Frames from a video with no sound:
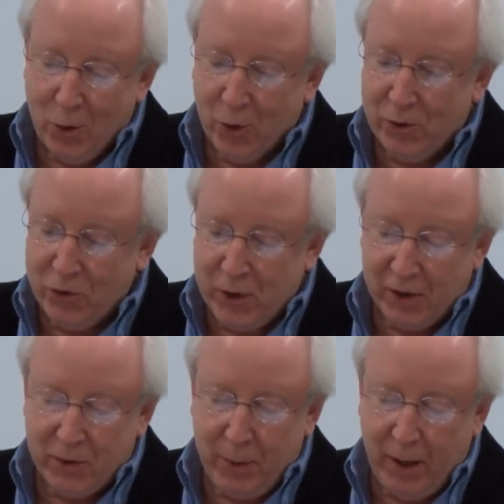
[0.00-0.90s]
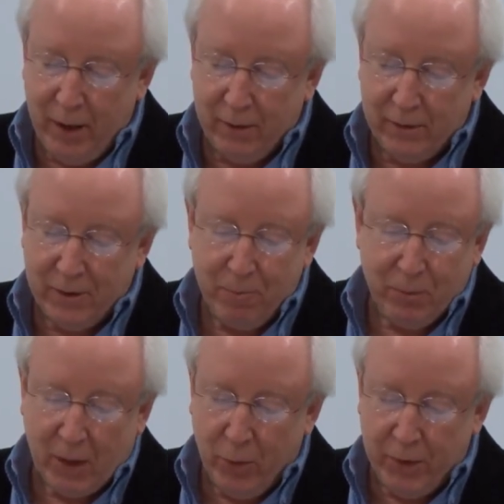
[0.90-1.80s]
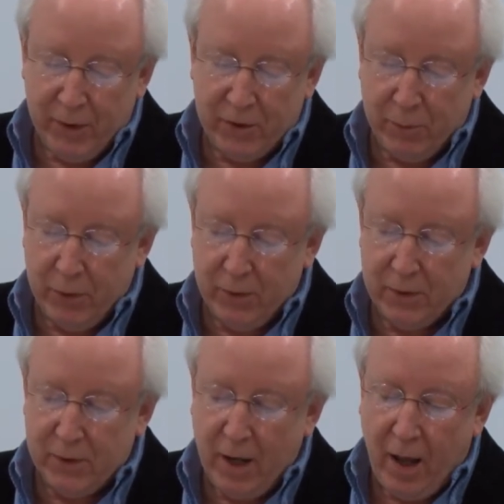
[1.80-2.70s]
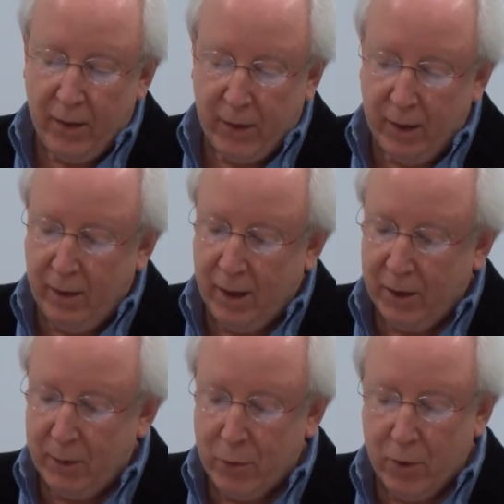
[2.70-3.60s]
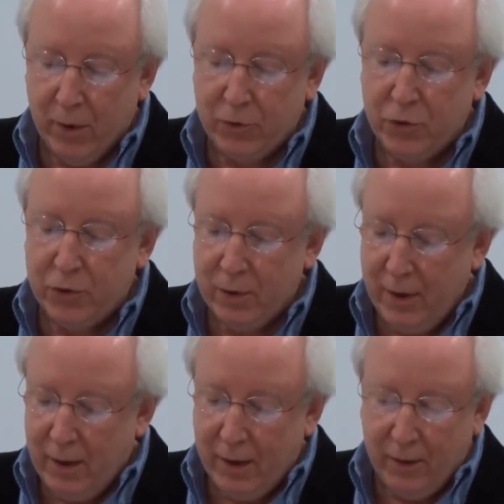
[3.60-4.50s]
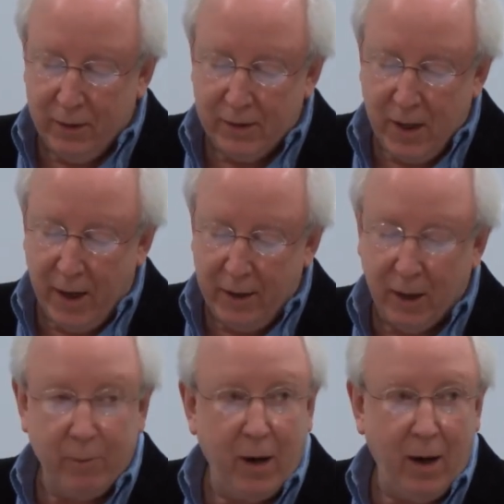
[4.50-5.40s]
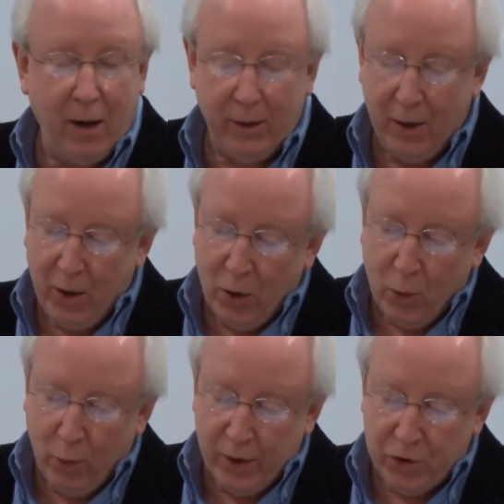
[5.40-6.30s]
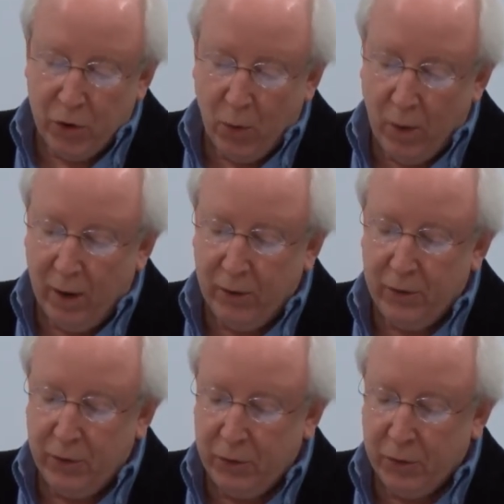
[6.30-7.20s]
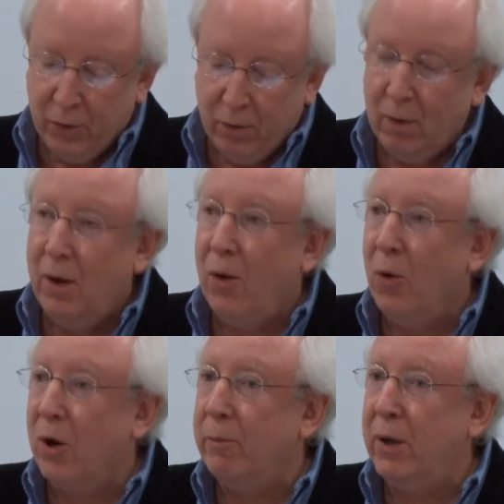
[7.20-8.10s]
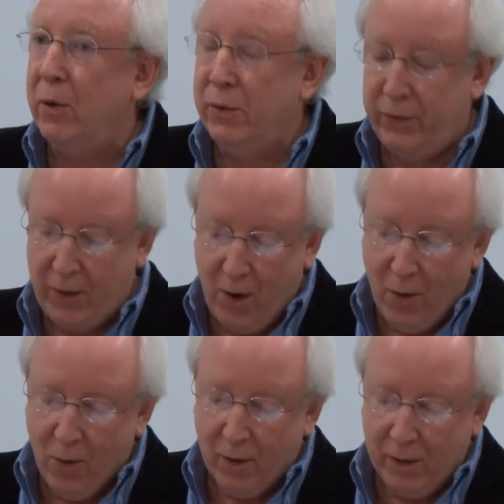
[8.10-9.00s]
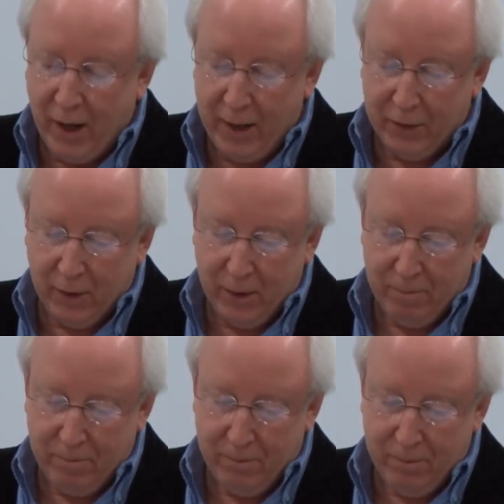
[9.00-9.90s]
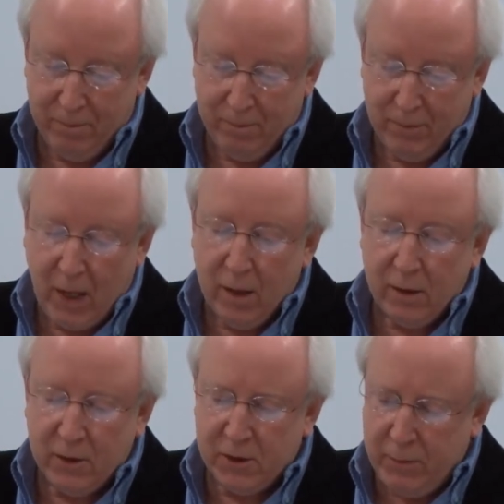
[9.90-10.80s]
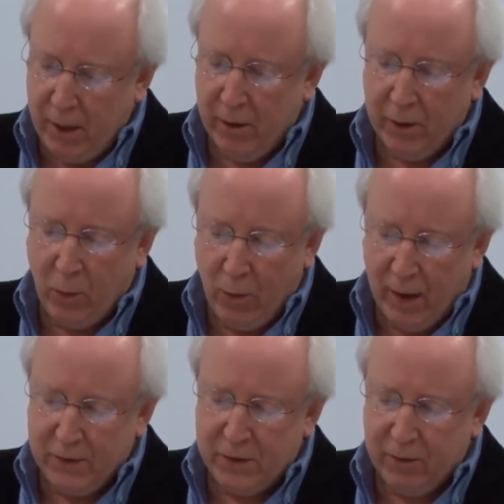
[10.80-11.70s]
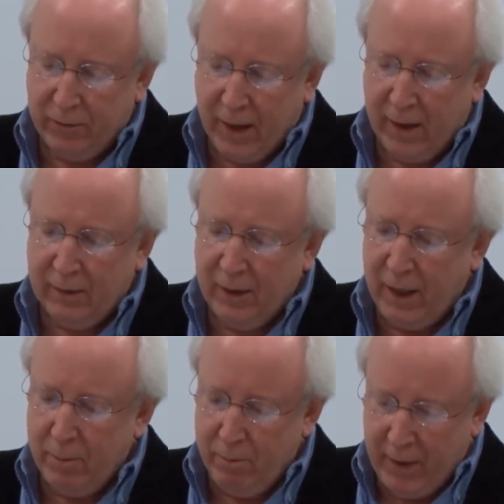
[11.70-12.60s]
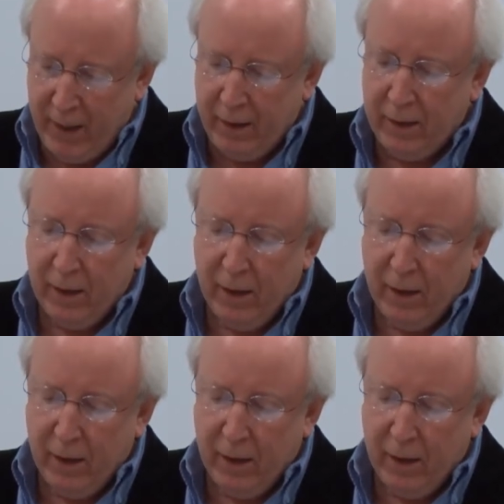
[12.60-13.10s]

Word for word: or to just pace with its boots thudding on the porch in deciding upon which one to do, or both, or neither. The spirit wants to finally made,